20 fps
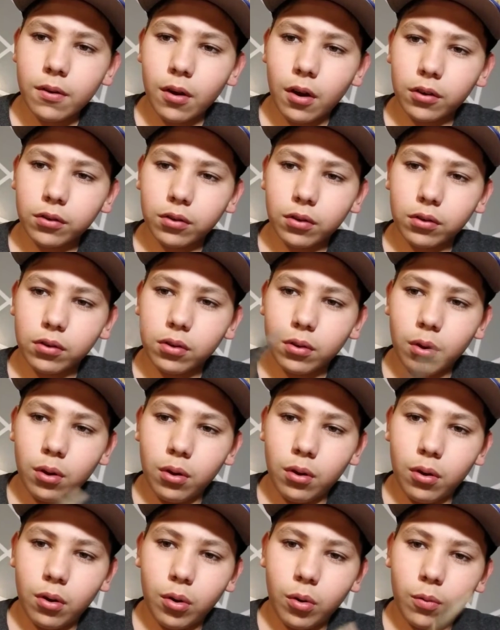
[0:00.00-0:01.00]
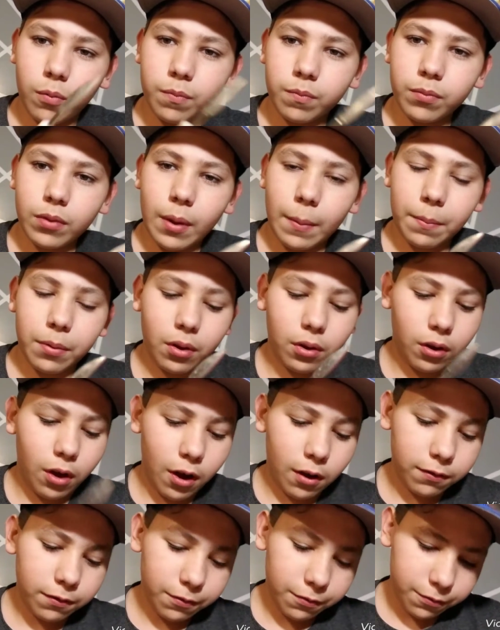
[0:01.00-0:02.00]
Also to peel
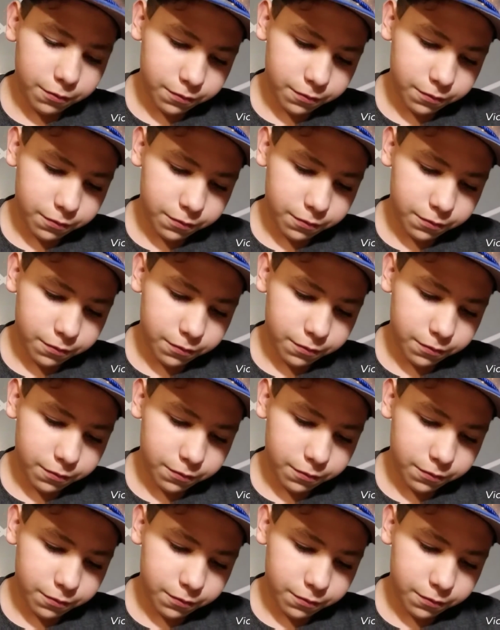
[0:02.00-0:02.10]
off.